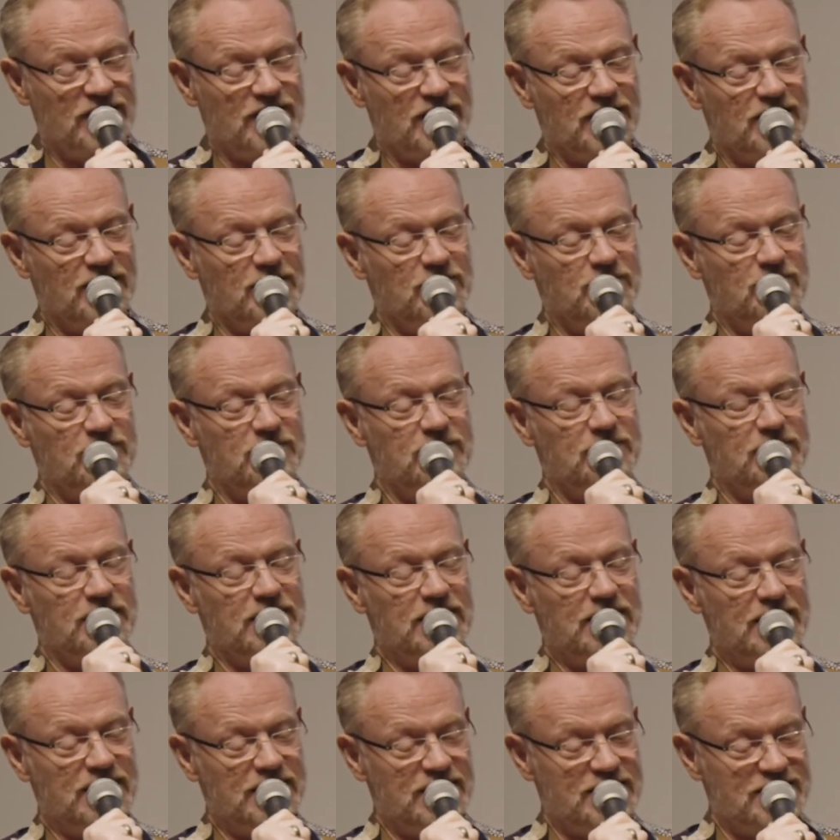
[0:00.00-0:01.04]
Um,
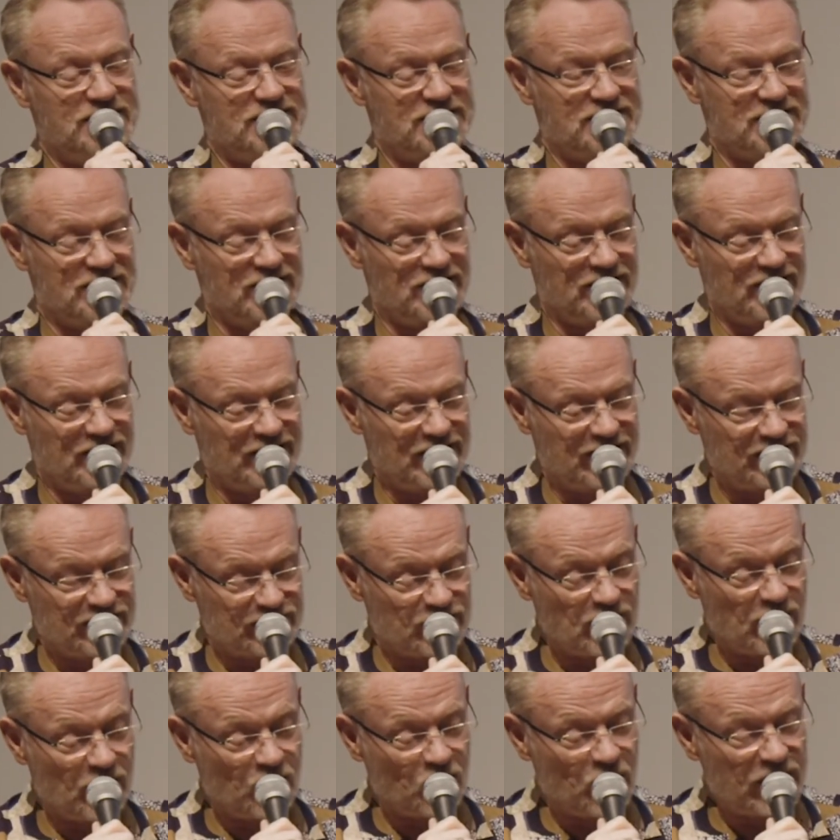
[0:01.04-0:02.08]
he's uh, he's
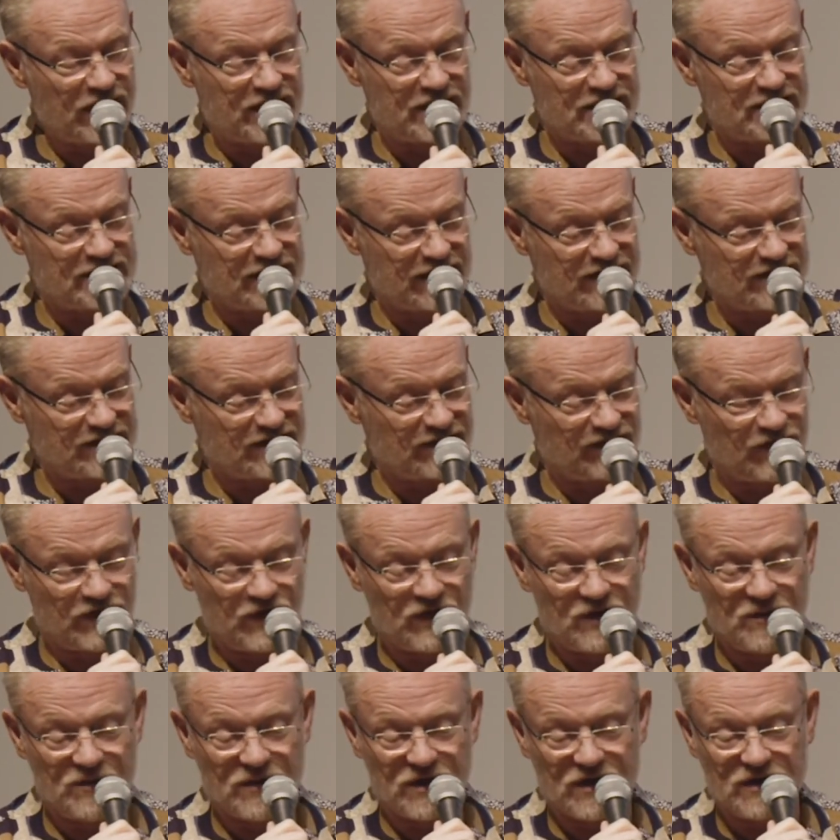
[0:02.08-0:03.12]
got a wicked sense of
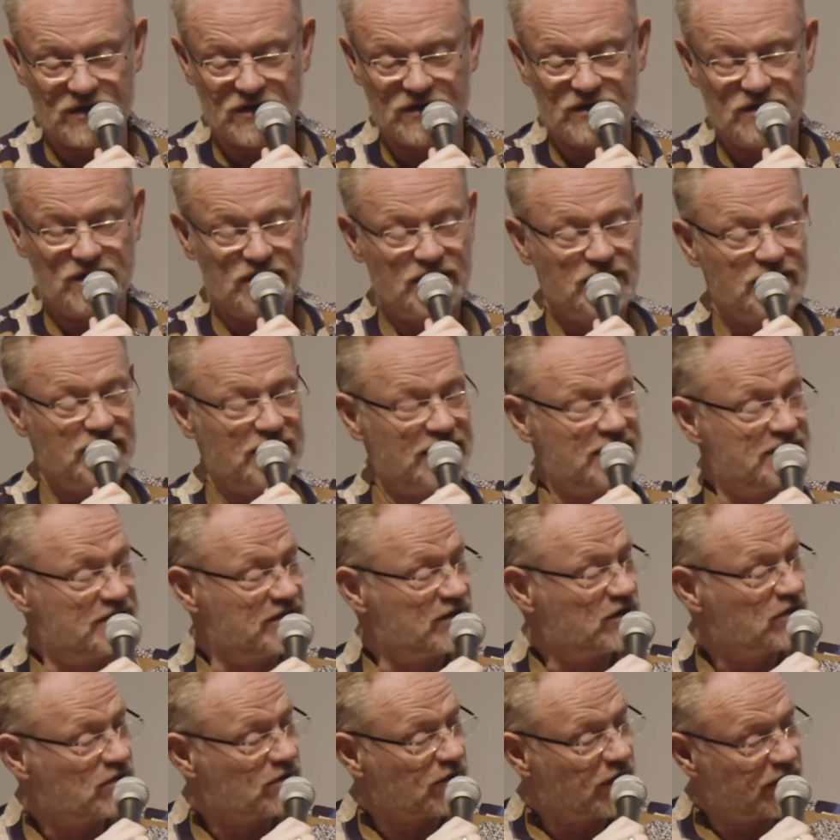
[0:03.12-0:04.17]
humour. He's
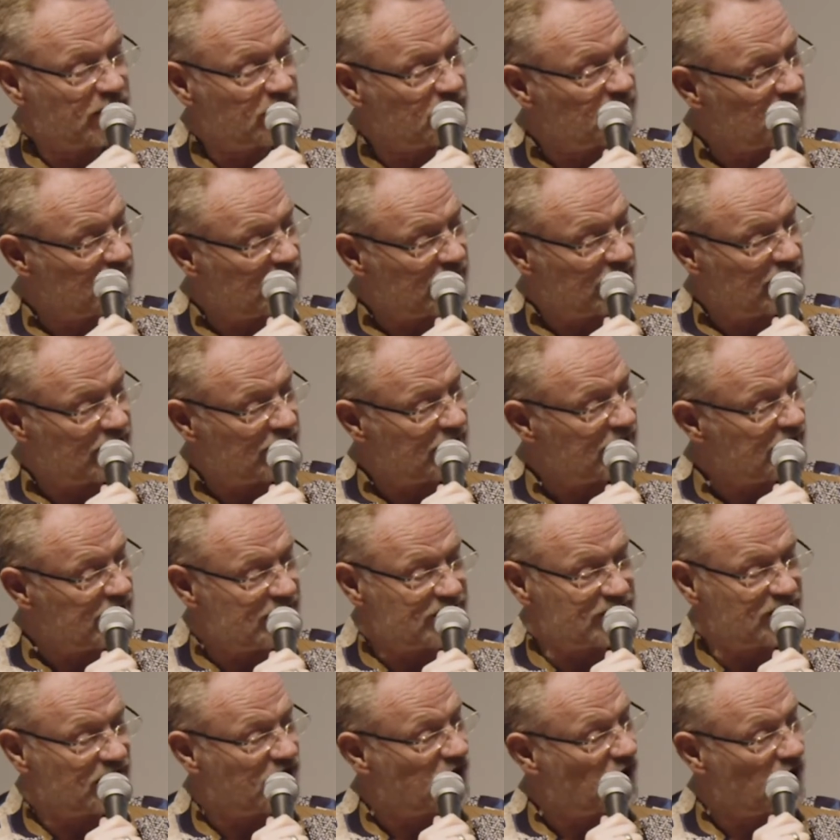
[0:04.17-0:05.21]
incredibly
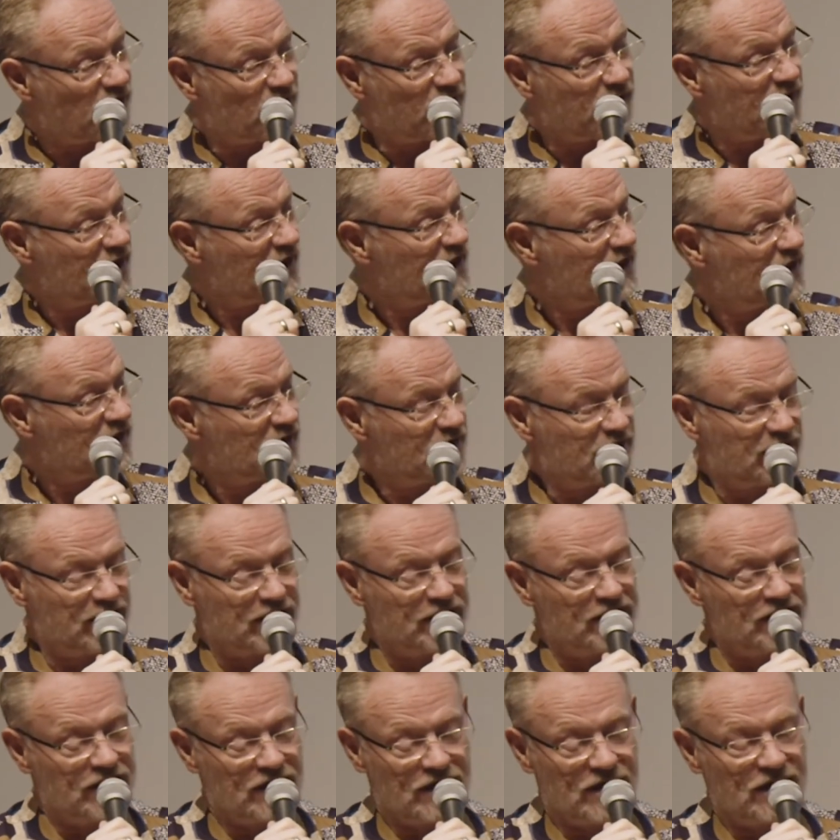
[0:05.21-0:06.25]
easygoing.
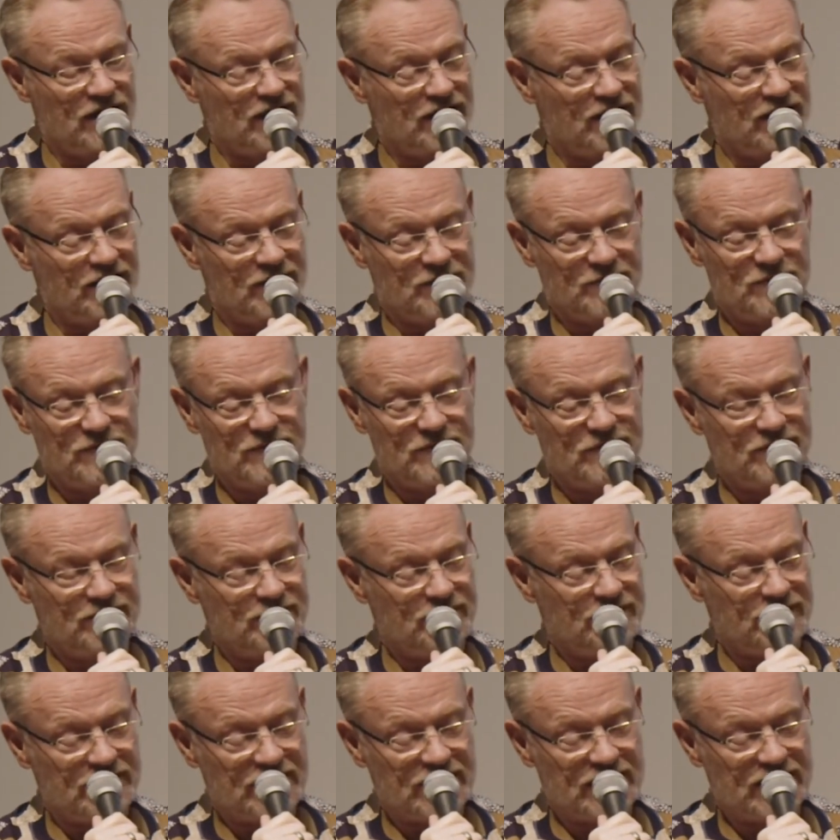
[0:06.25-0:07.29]

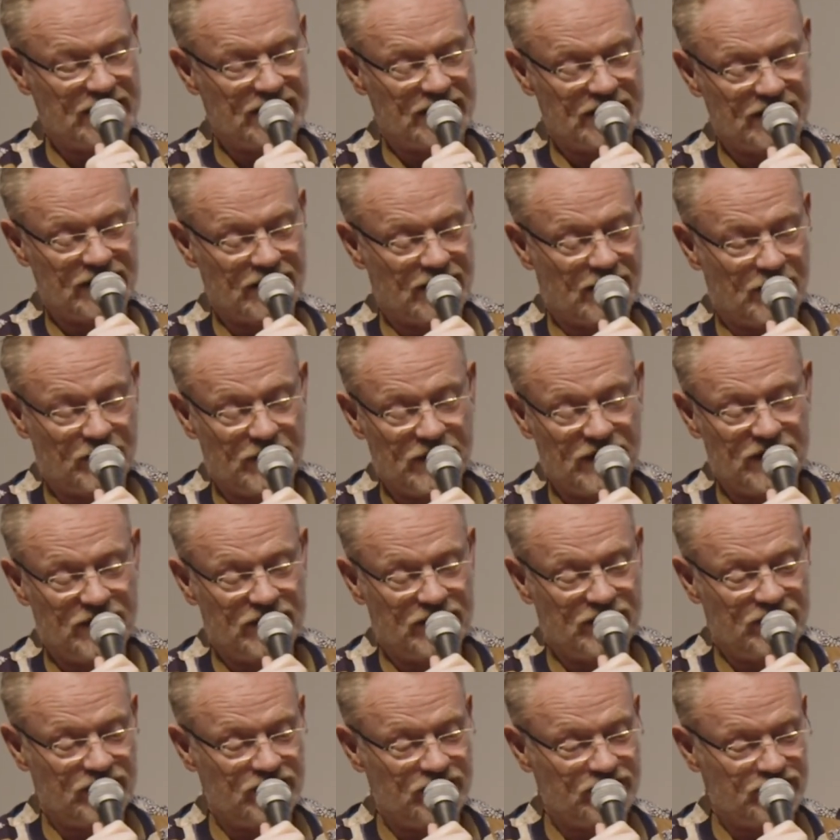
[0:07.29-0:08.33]
Um, he, I
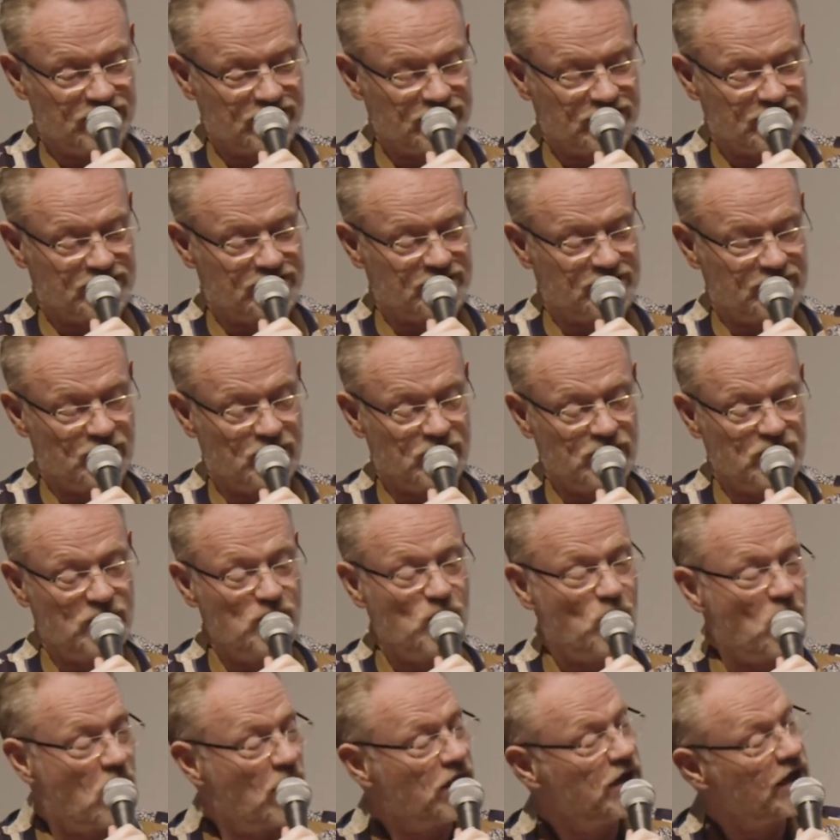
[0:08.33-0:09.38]
mean, you just you
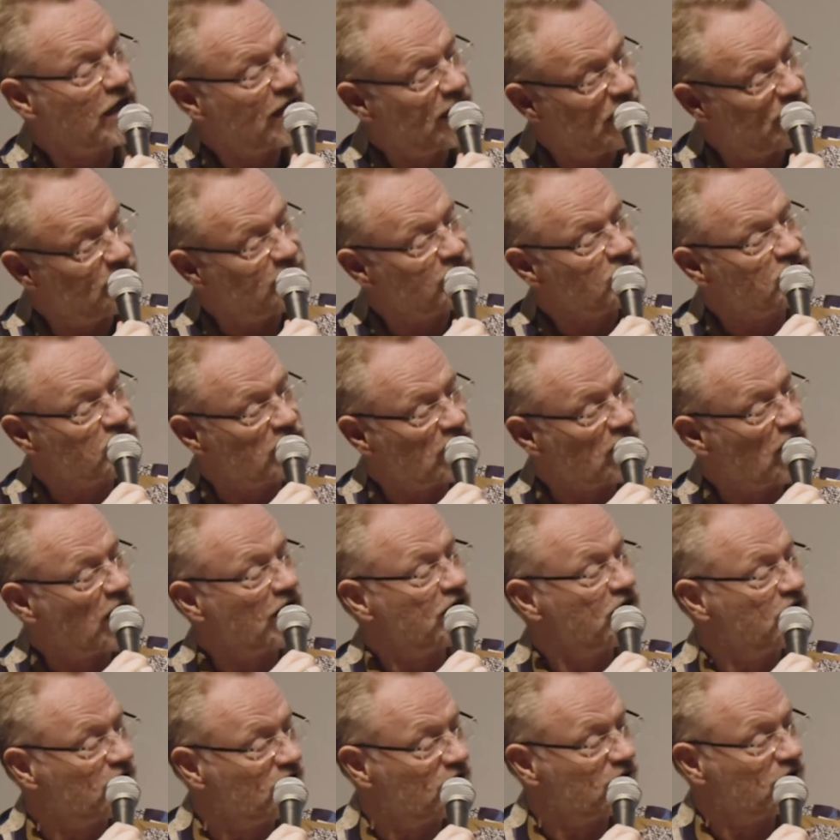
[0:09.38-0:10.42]
want him to
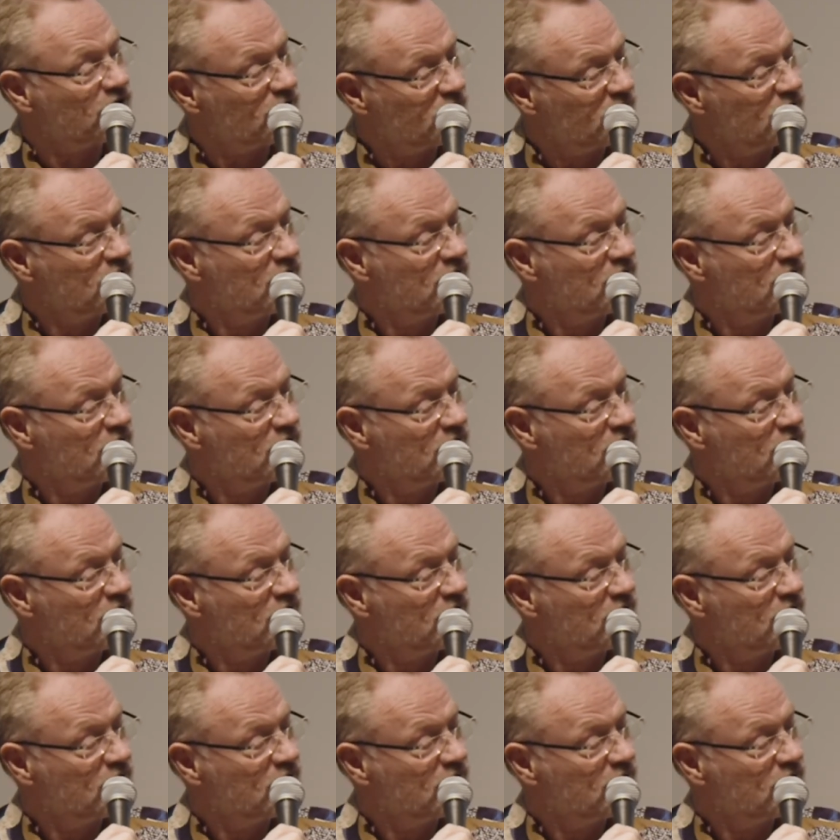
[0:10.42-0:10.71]
like you.